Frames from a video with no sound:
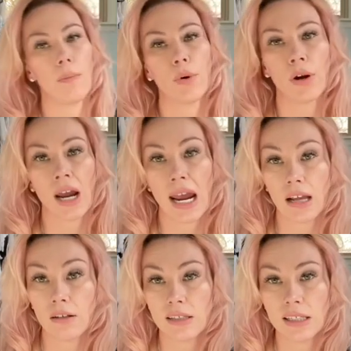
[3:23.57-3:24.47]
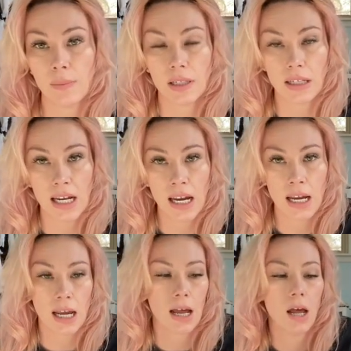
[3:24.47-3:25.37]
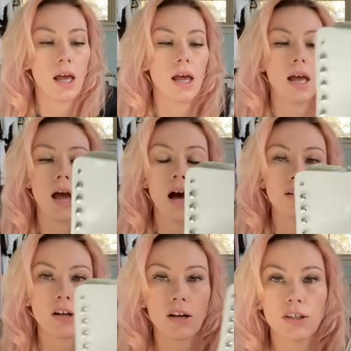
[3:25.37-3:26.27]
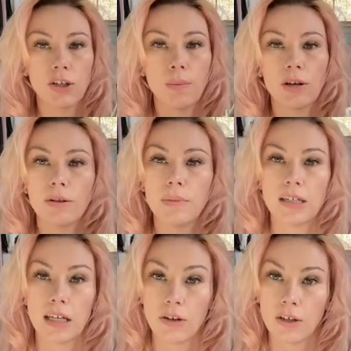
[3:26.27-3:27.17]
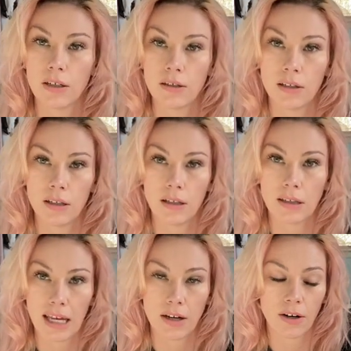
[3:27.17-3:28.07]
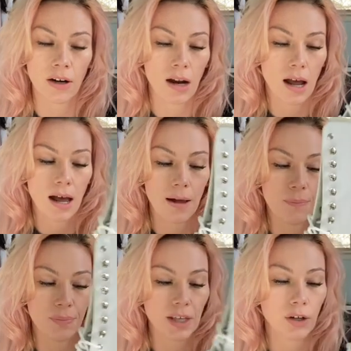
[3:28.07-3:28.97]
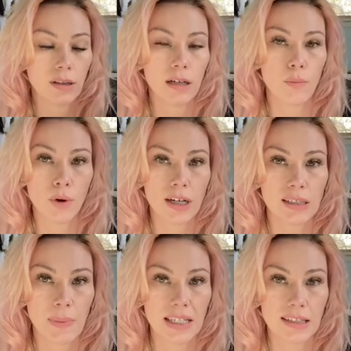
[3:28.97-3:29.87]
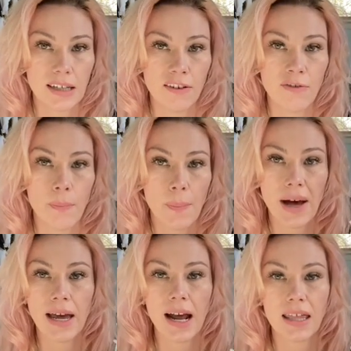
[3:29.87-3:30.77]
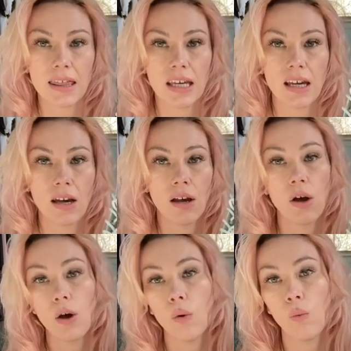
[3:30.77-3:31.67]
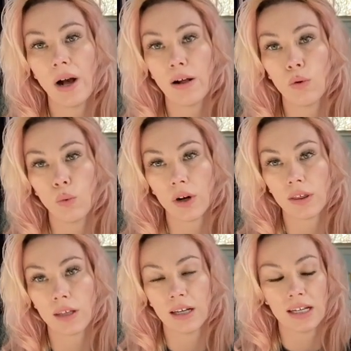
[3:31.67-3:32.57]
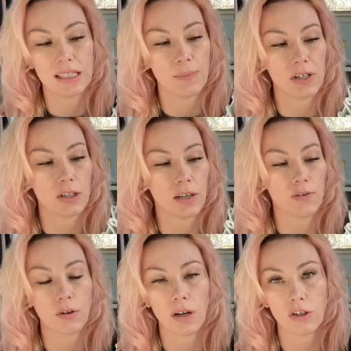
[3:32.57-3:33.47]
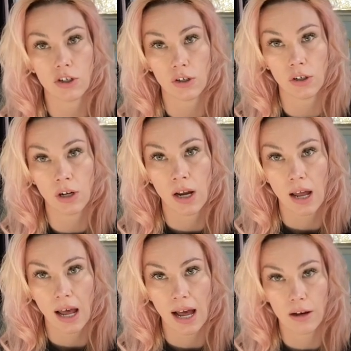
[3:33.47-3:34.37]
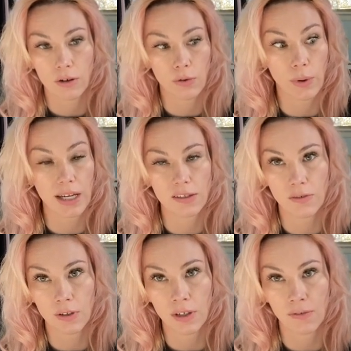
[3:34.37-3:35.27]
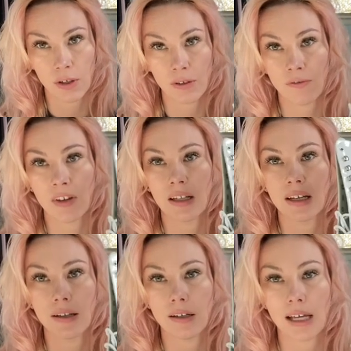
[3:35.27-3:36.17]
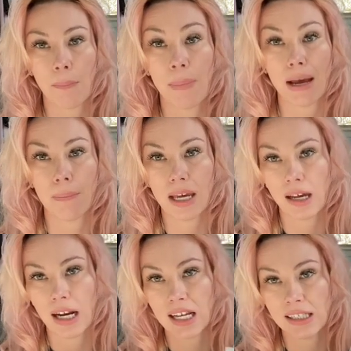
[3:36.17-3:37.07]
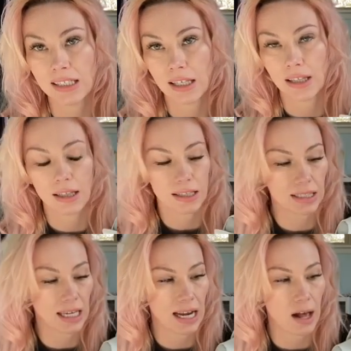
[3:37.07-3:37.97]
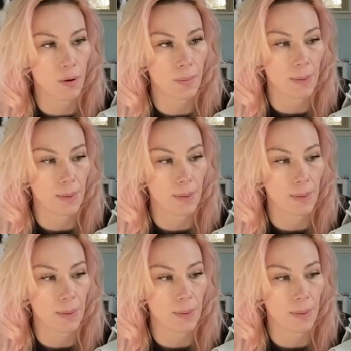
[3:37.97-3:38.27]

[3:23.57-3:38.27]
more ankle stability. I'll talk to you about the material later. They're a little more expensive, but I think well worth it, especially if you're not sure how graceful, if you're feeling a little like Bambi on ice, this can help.